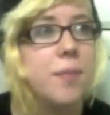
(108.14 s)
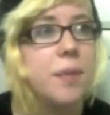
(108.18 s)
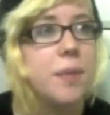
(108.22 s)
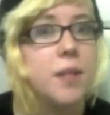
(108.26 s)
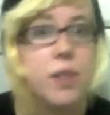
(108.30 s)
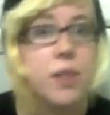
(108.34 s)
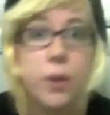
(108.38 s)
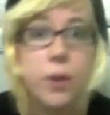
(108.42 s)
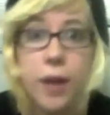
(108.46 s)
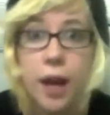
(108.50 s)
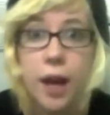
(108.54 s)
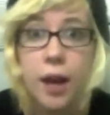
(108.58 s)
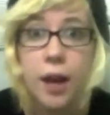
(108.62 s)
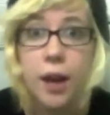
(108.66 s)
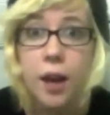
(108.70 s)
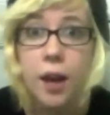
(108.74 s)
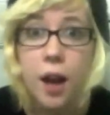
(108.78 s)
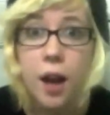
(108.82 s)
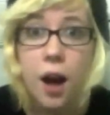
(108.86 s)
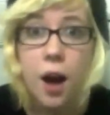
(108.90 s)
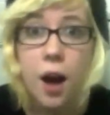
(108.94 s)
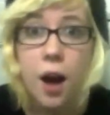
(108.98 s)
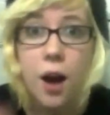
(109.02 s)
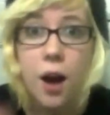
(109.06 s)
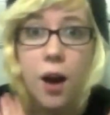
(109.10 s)
So yeah,
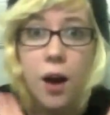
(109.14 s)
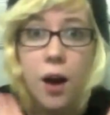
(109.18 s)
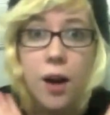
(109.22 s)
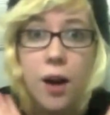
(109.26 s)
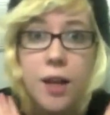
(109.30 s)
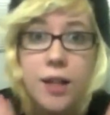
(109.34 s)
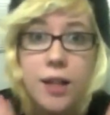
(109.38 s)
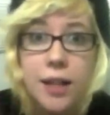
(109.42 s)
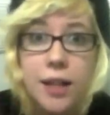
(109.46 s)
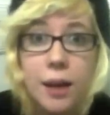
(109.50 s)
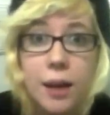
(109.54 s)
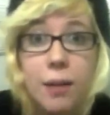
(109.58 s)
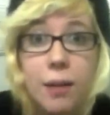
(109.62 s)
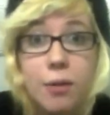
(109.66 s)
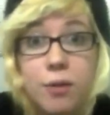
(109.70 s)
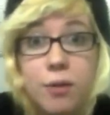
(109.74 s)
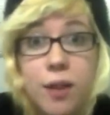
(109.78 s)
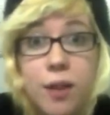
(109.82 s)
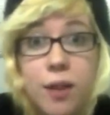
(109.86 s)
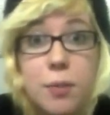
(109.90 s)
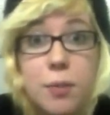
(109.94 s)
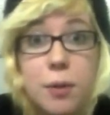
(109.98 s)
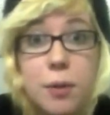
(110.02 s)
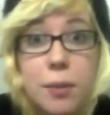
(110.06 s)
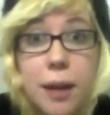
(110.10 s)
I now have a
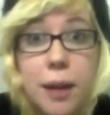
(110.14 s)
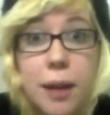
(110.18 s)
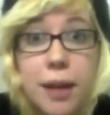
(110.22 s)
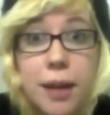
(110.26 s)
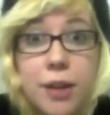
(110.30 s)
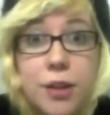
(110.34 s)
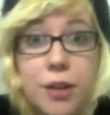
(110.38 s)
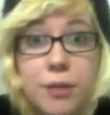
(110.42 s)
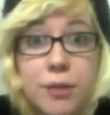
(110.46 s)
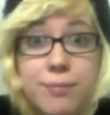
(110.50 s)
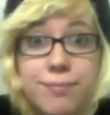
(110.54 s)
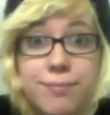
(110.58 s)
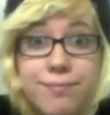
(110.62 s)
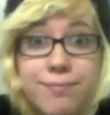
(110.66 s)
Facebook page.